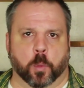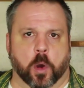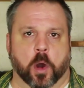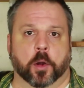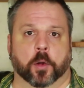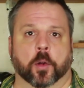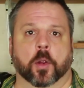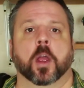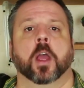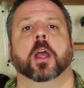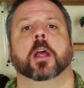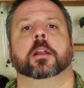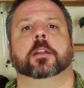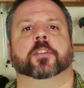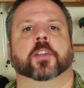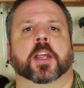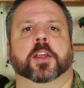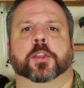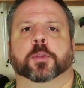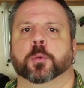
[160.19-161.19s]
water,
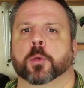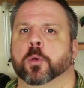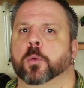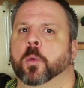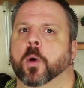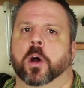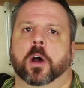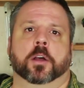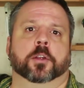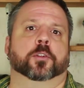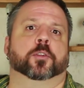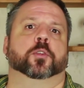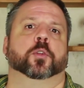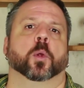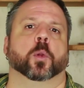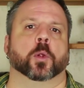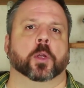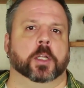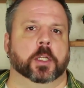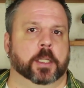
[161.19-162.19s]
say through uh,
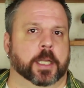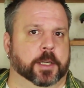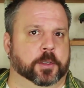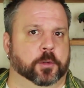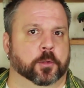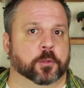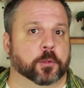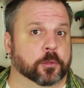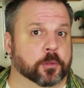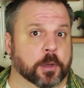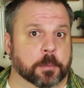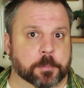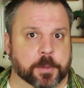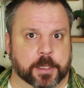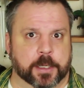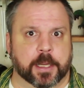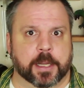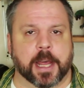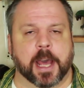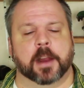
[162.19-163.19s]
solar collectors or
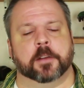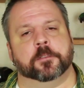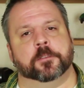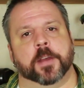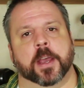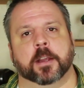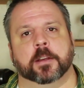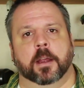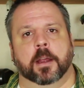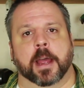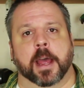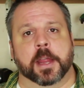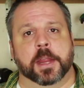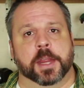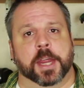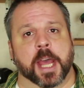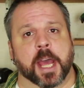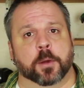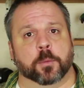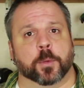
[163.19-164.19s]
something to that effect,
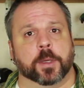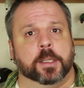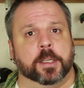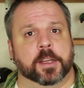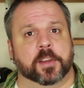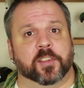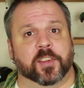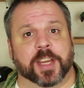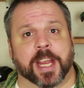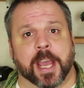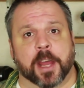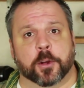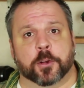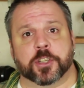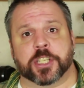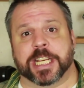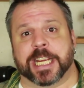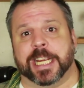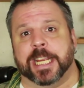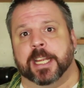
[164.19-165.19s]
and then release the
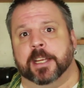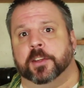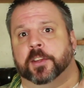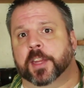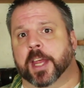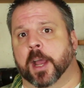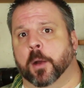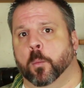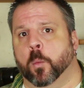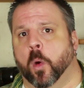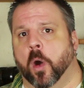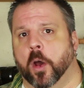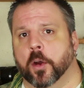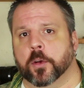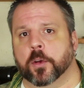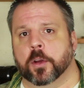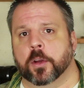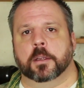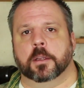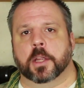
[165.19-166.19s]
energy into that
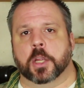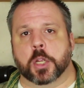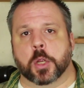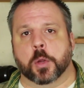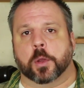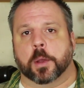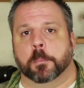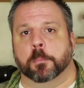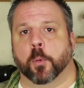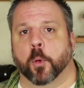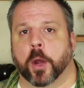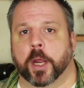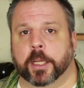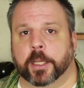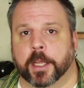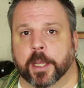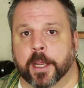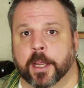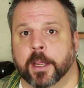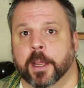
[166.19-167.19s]
water, you can
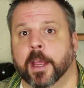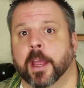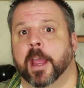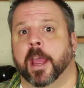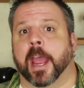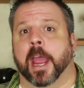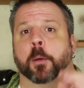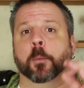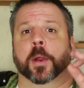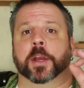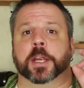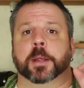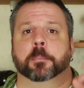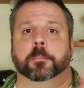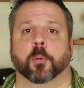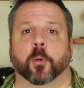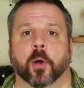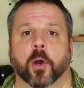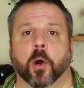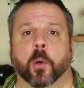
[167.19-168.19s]
boil it. And when you
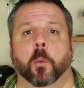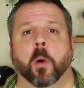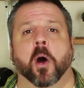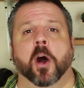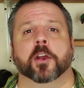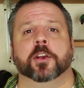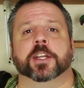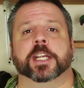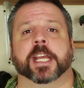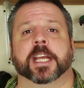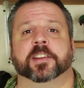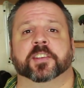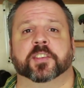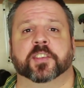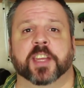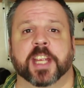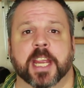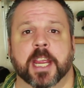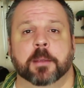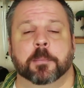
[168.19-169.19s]
boil water, you get
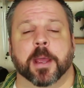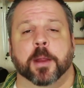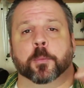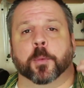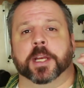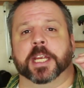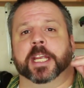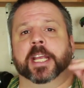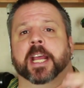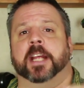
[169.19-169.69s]
steam, and when you